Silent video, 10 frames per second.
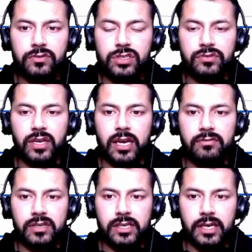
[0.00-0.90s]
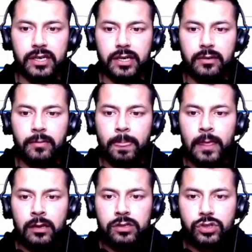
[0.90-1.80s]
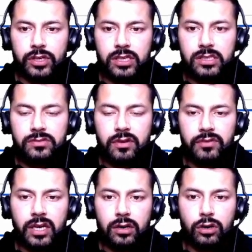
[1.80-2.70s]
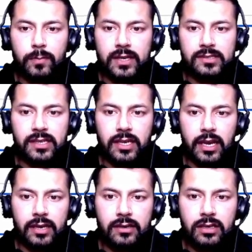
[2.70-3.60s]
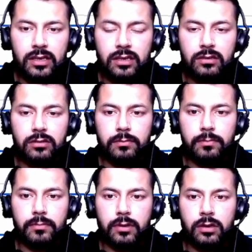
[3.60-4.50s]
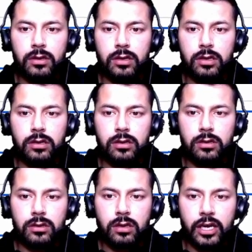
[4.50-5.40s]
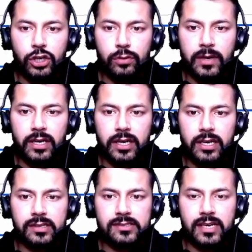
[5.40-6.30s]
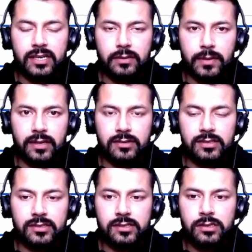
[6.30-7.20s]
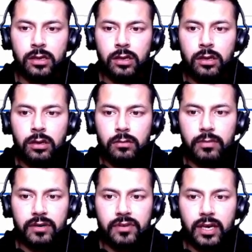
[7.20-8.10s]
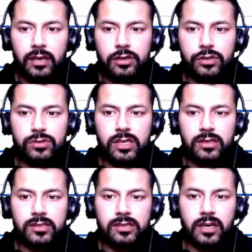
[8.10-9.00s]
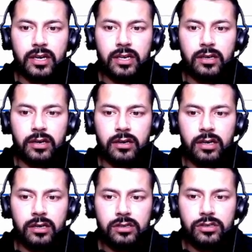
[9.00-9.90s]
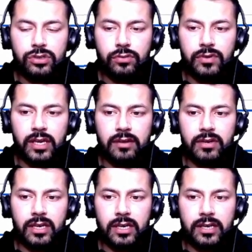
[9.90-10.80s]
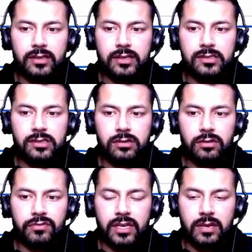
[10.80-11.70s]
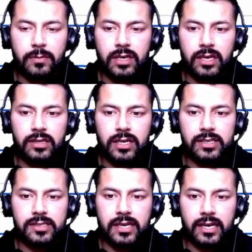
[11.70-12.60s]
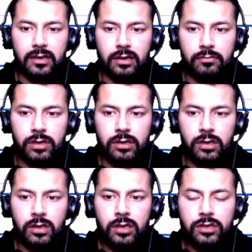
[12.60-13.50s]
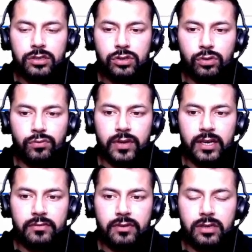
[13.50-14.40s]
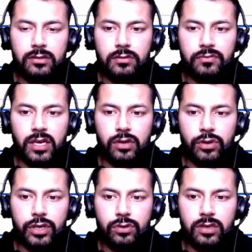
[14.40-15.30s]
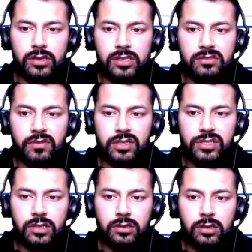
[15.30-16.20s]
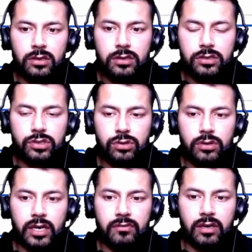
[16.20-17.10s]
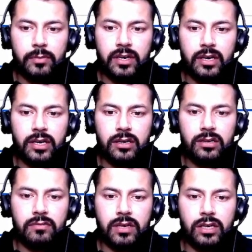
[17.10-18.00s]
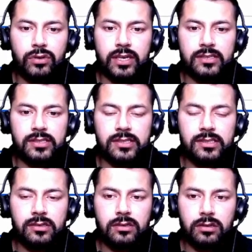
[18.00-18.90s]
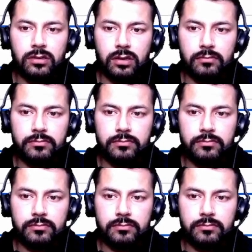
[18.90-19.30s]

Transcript: which we have created. So in this one we are not passing any argument here inside the parenthesis, but we are using this return 100. So we have declared this variable here, that is get number. So whenever we are going to run this function, so it will be returned the value as this num.